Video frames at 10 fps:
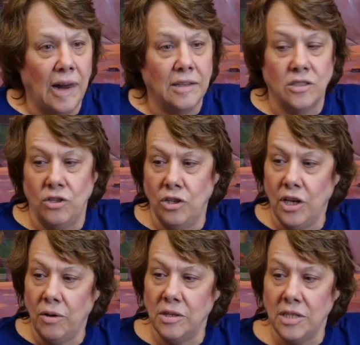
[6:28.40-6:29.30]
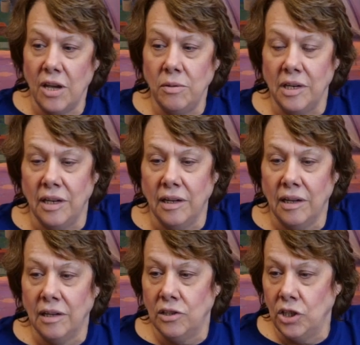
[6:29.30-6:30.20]
So you go to Tony.
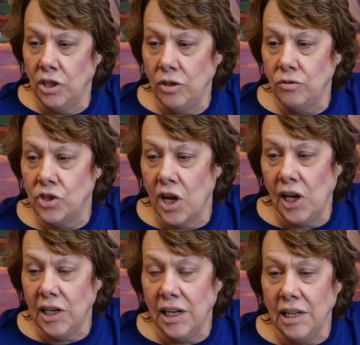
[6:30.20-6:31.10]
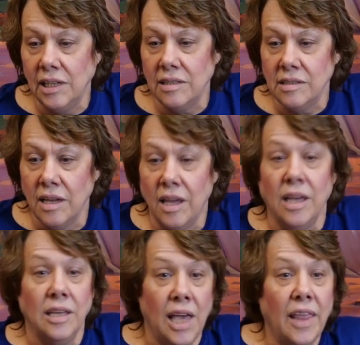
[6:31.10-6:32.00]
Do you know who Johnny is?
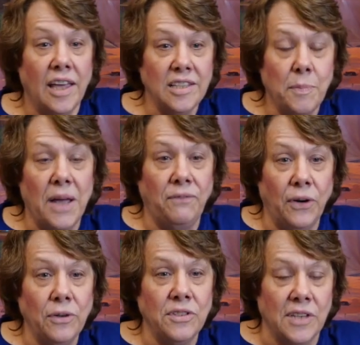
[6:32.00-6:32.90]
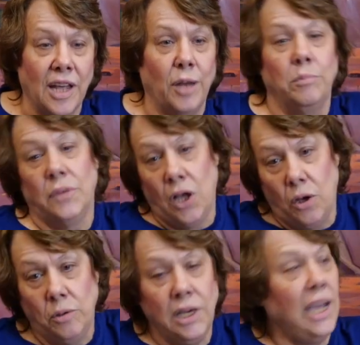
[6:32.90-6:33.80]
Yeah, that's my first name.
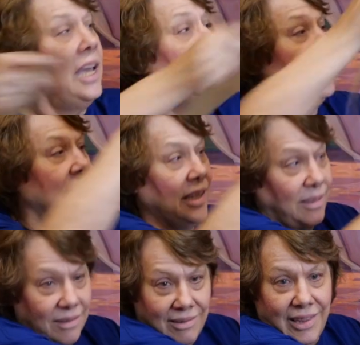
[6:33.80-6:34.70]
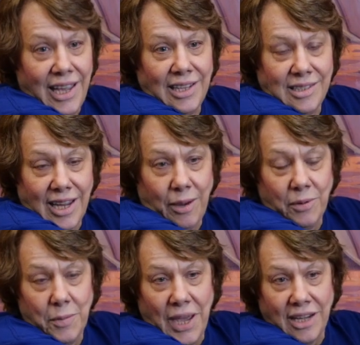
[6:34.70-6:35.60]
Okay, then that's how
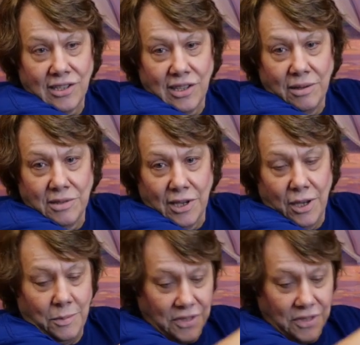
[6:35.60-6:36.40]
we match those up.